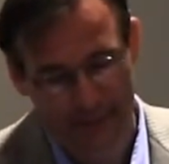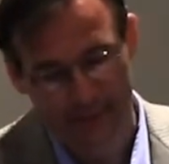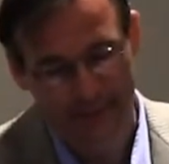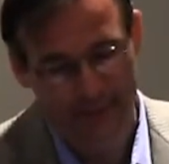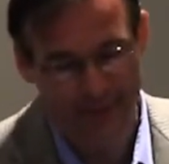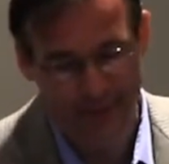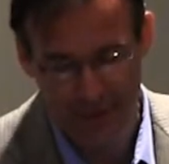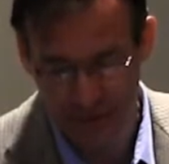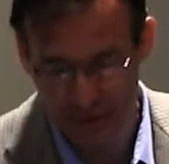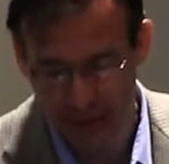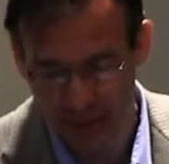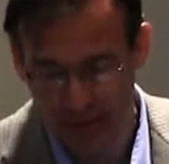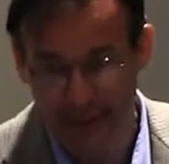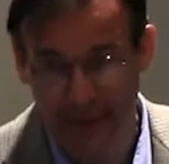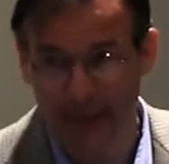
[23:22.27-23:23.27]
This is
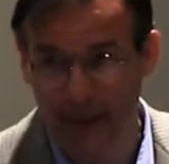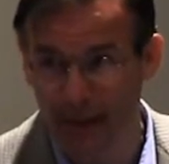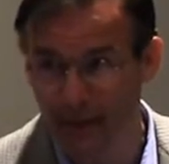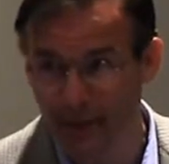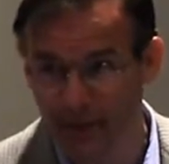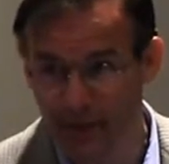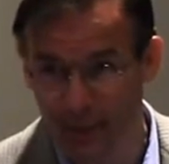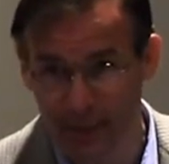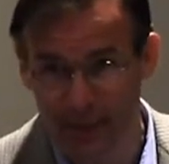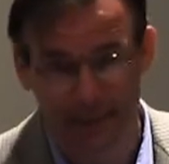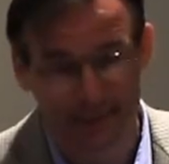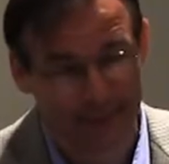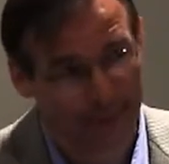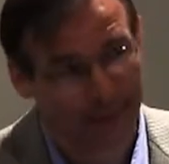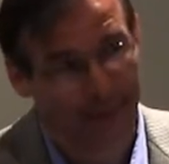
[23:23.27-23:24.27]
Shell in the Netherlands, where
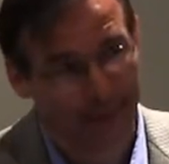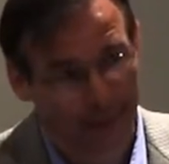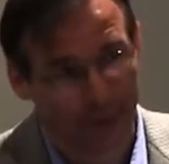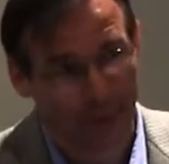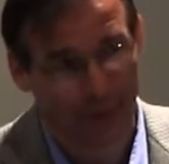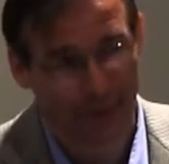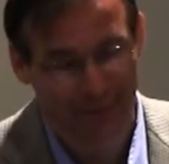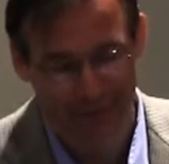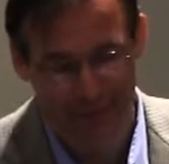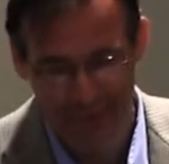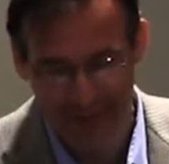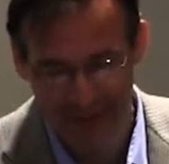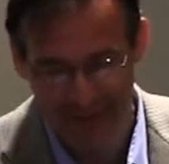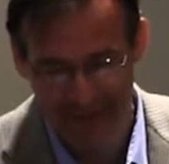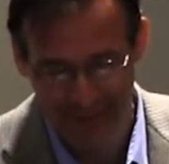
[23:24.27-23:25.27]
you have some
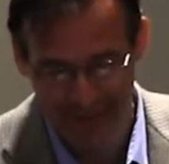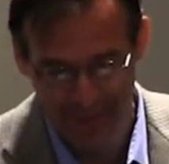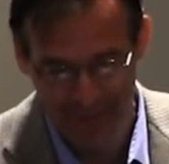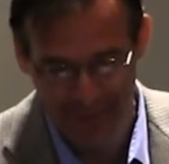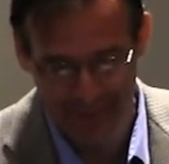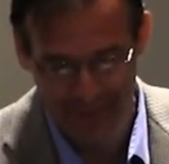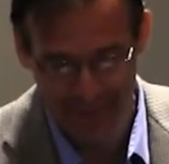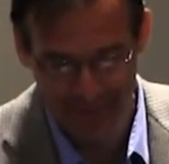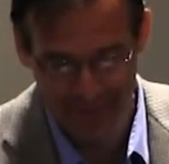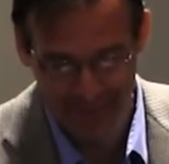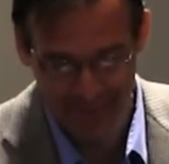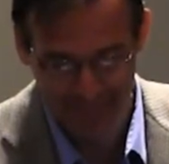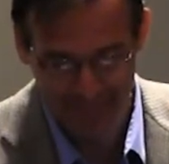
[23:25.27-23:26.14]
dikes to worry about.